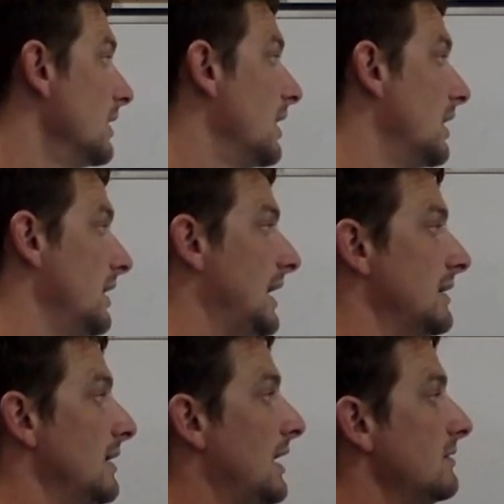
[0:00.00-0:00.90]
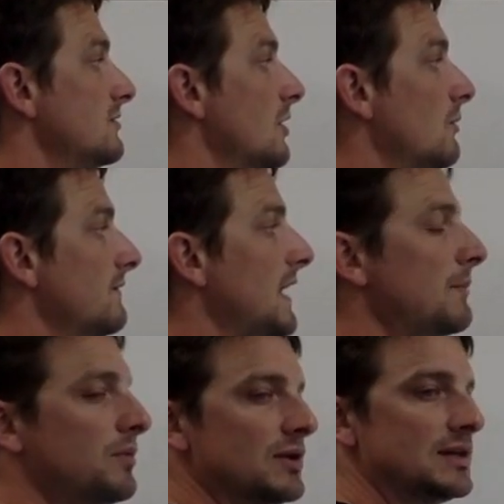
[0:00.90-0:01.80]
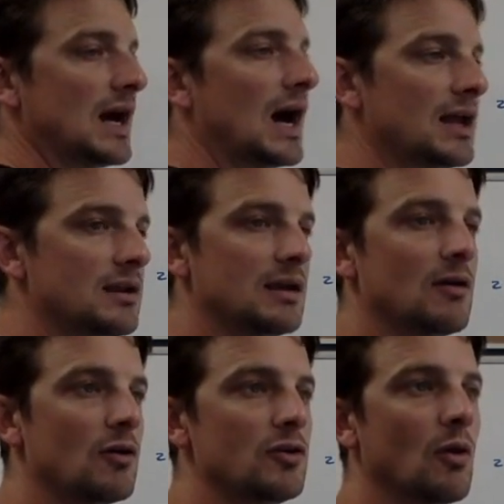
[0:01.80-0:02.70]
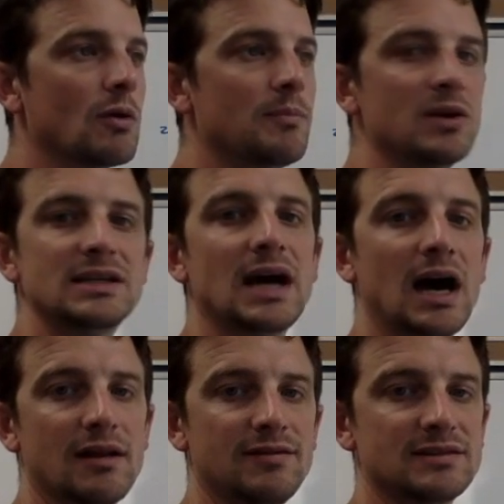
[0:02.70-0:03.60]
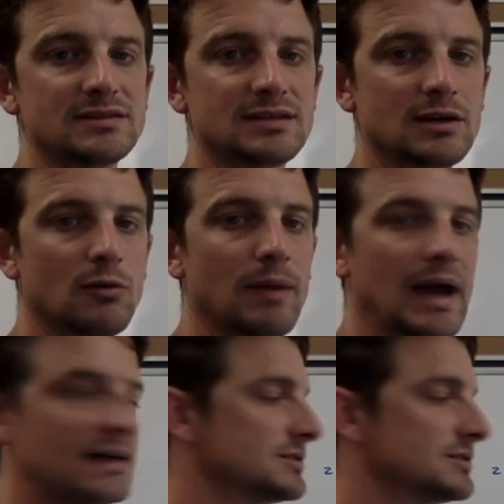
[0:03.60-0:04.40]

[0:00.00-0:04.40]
And so if they put dot, you only put dot if it's a single back.